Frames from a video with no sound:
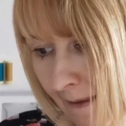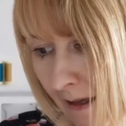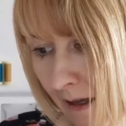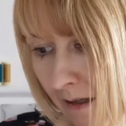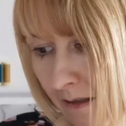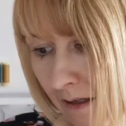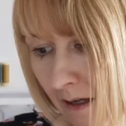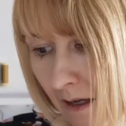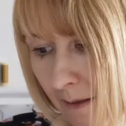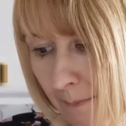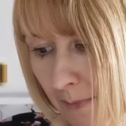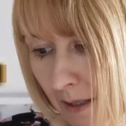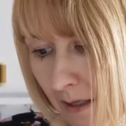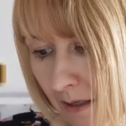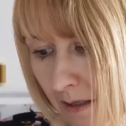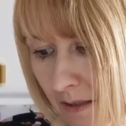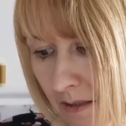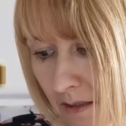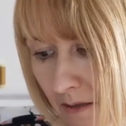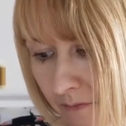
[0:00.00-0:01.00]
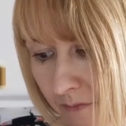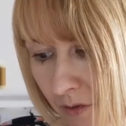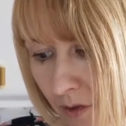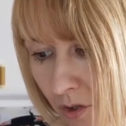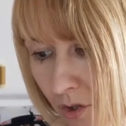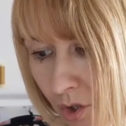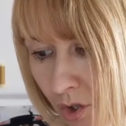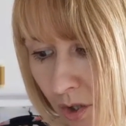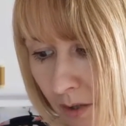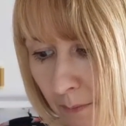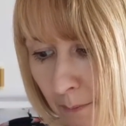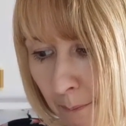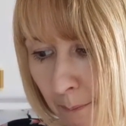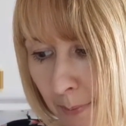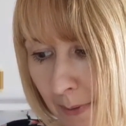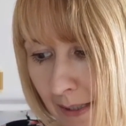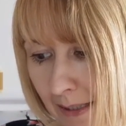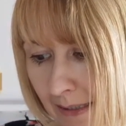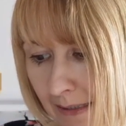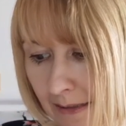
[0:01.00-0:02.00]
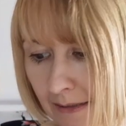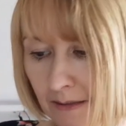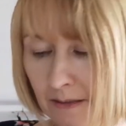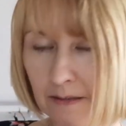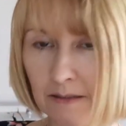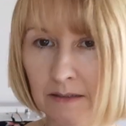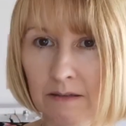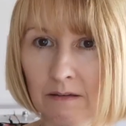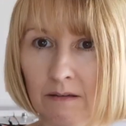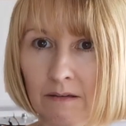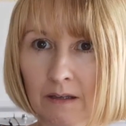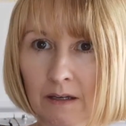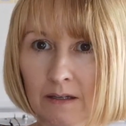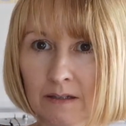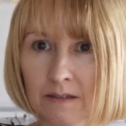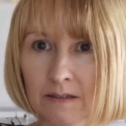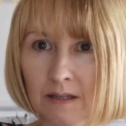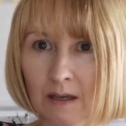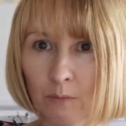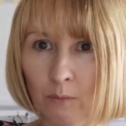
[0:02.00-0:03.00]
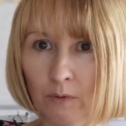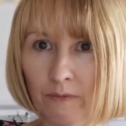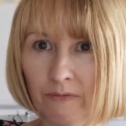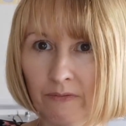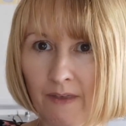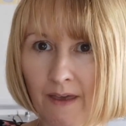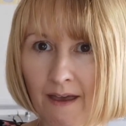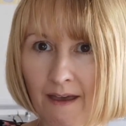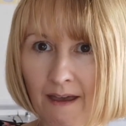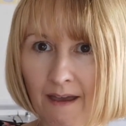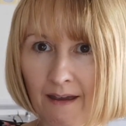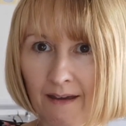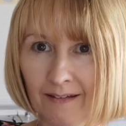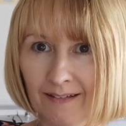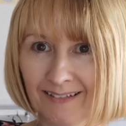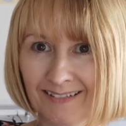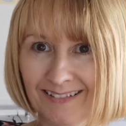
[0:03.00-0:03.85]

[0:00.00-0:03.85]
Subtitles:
and I made version B. So that's that one there.